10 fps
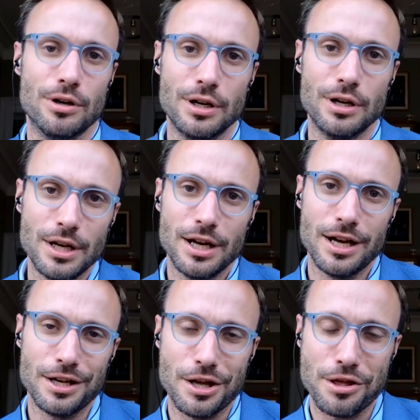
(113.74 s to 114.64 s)

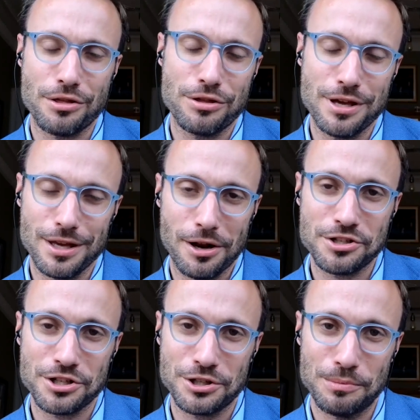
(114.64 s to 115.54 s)
a theological
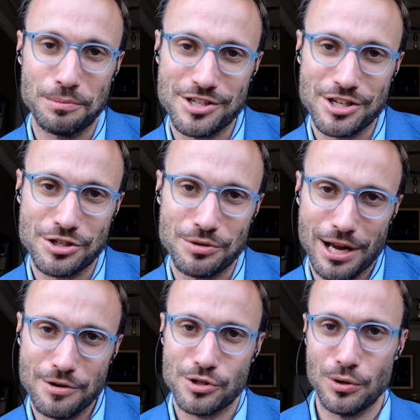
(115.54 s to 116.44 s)
basis to what I was
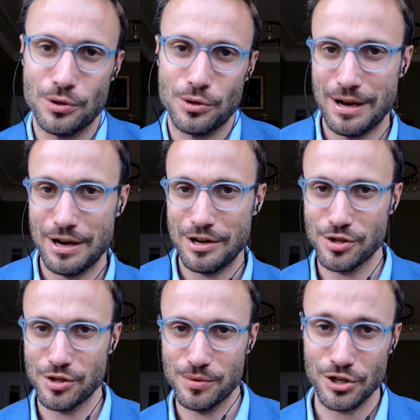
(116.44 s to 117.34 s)
talking about, so we're not
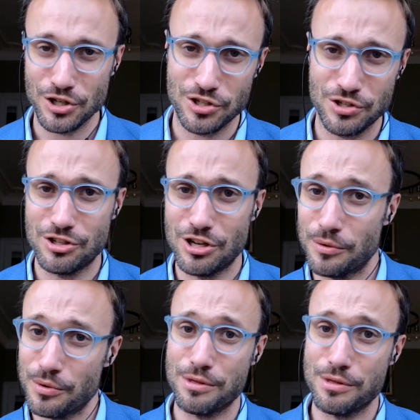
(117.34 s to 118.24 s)
just stuck with
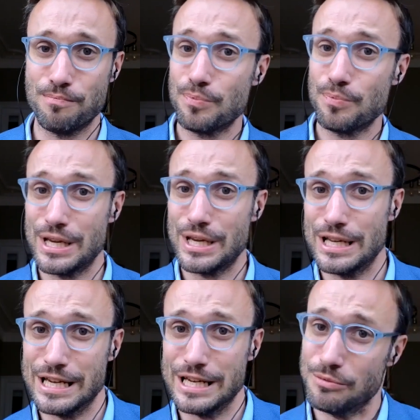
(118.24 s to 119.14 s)

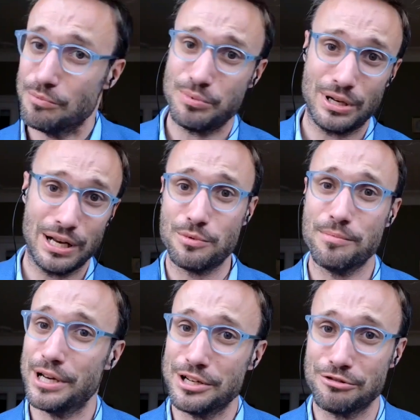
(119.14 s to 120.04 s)
bikini-clad women in
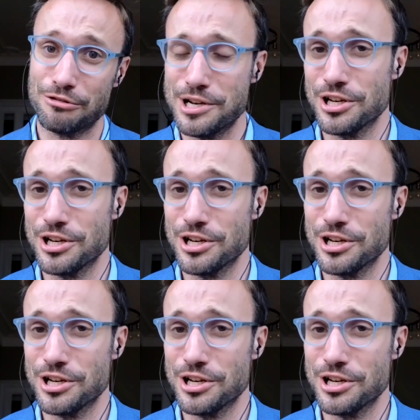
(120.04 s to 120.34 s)
Croatia.